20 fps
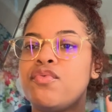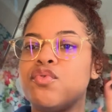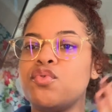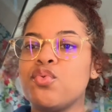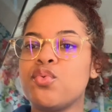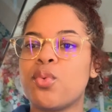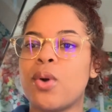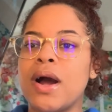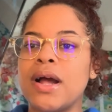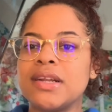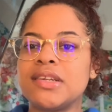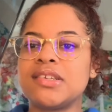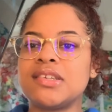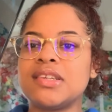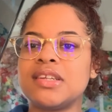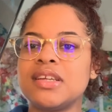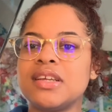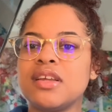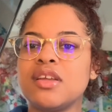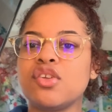watched
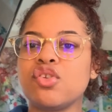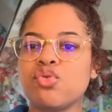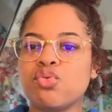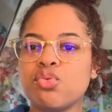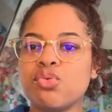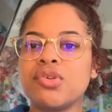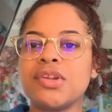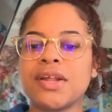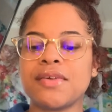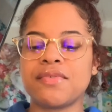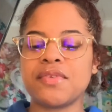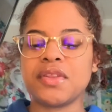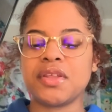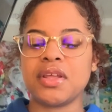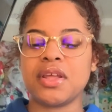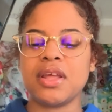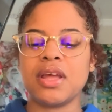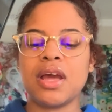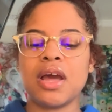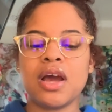it, you would
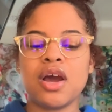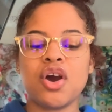definitely